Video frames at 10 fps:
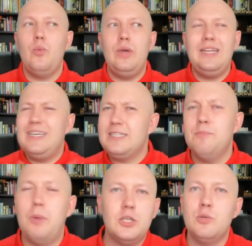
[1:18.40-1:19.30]
it is
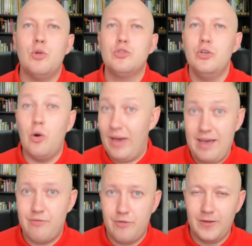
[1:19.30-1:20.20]
impossible to know
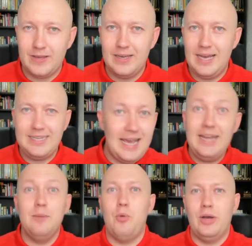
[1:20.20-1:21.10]
everything at
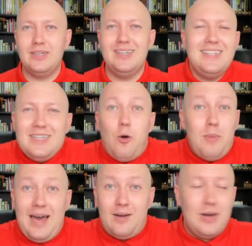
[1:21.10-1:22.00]
any point, no
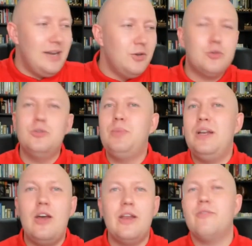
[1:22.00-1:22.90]
matter, right? You could
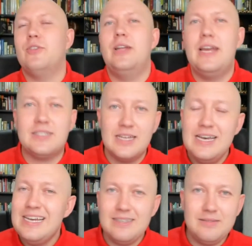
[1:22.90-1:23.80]
be learning for the next,
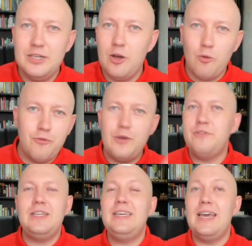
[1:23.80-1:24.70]
you know,
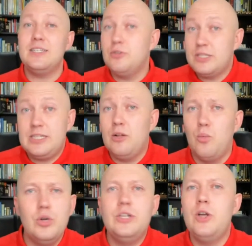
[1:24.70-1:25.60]
50 years. You still
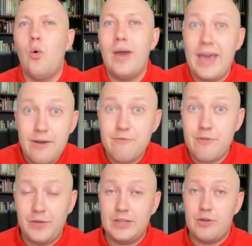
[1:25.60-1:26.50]
wouldn't know
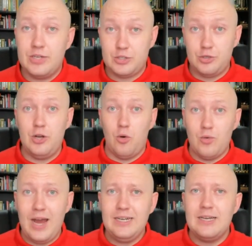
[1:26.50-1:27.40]
everything there is to know,
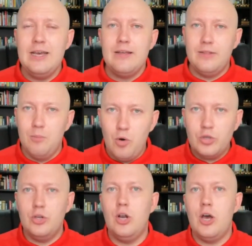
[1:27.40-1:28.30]
right? The more
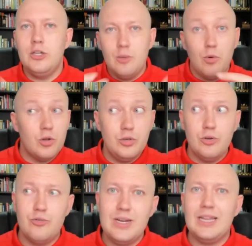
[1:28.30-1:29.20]
you learn, the more
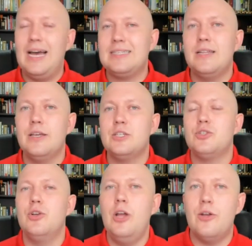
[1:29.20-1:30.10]
you realize that there's
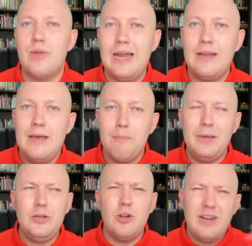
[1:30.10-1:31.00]
to learn, right?
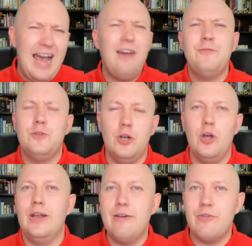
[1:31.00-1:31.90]
But you don't have to
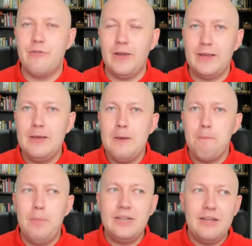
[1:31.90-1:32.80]
learn everything.
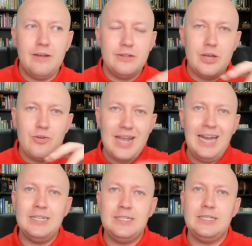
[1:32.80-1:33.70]
But the
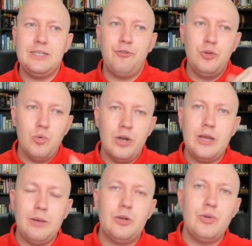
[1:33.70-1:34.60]
reality is, if you want
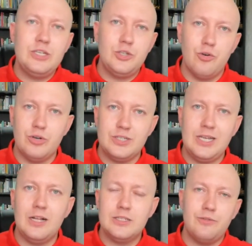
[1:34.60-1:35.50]
to increase your
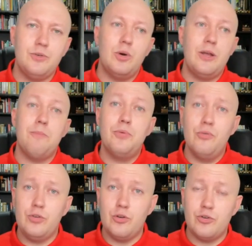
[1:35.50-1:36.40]
results, if you want to
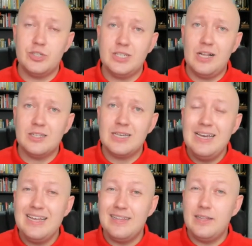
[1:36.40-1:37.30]
improve your results,
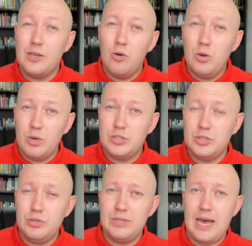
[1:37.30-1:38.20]
then the only way
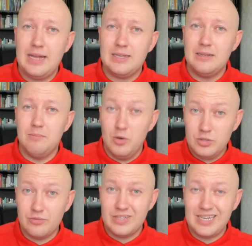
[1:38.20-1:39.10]
to do that
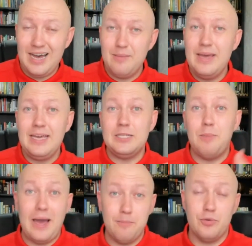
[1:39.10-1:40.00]
most of the time is
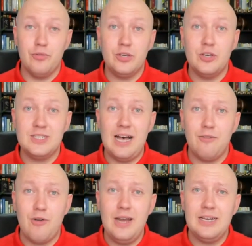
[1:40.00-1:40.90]
by improving
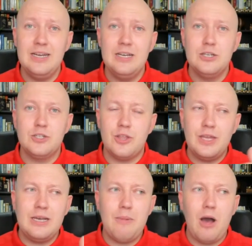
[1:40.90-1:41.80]
yourself, right? So
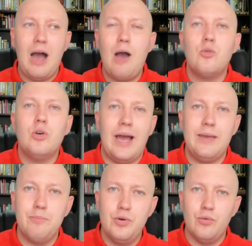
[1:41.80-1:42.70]
think about, how could I
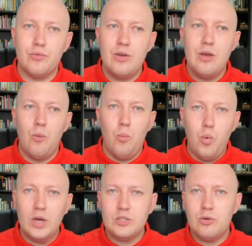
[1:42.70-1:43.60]
improve?
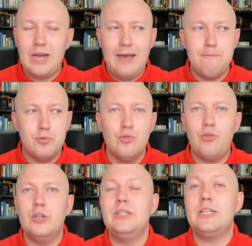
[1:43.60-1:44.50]
What could I
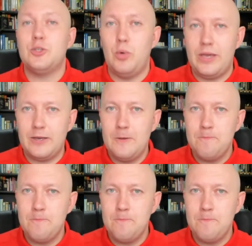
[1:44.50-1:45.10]
improve on this week?